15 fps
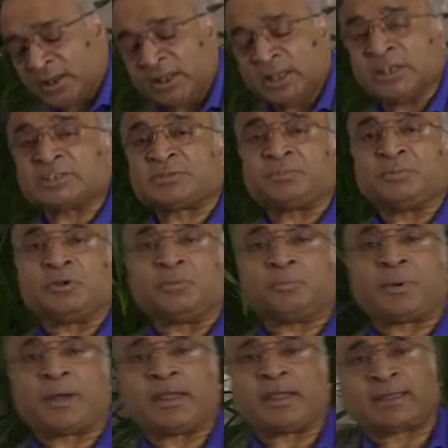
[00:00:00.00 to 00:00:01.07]
is
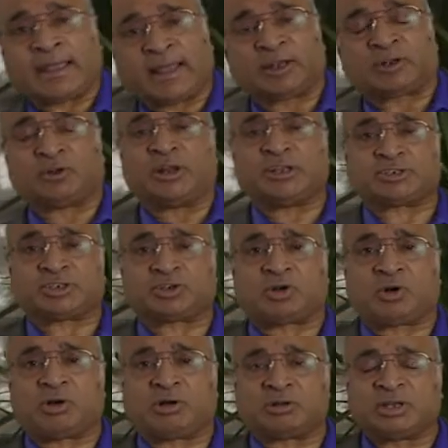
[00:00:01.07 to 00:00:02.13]
by a calculation
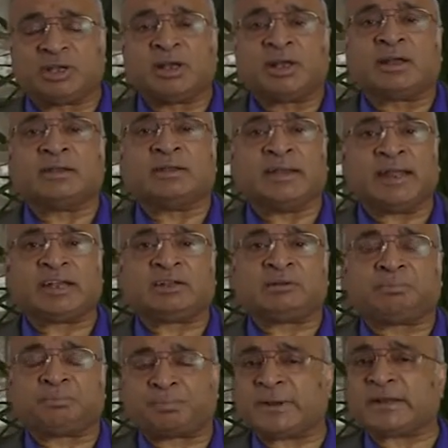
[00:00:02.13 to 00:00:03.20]
called net
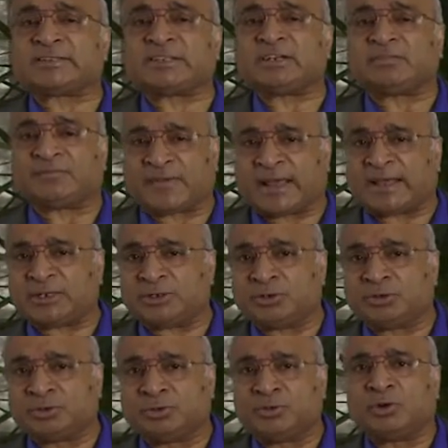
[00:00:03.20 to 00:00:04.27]
present
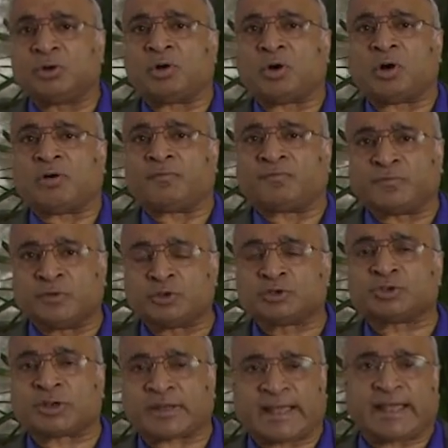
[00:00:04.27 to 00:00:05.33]
value of
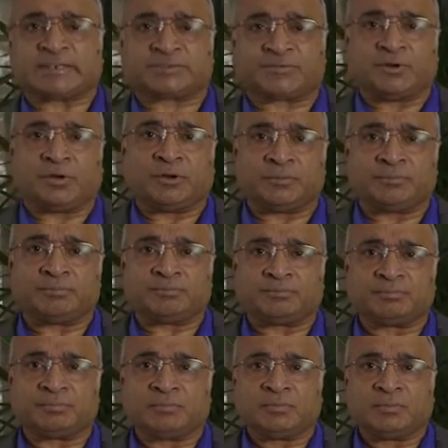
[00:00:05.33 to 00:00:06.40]
future cash flow.
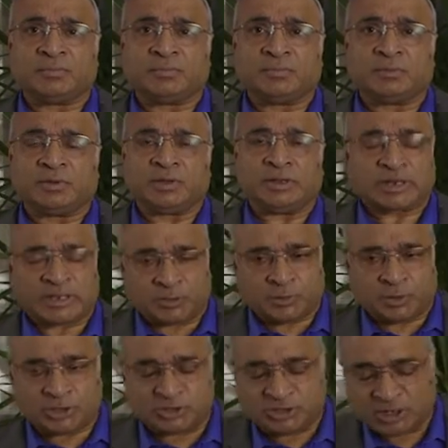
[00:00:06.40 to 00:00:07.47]
In other
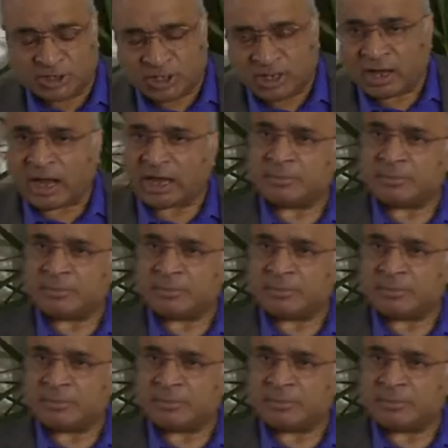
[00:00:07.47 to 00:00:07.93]
words, I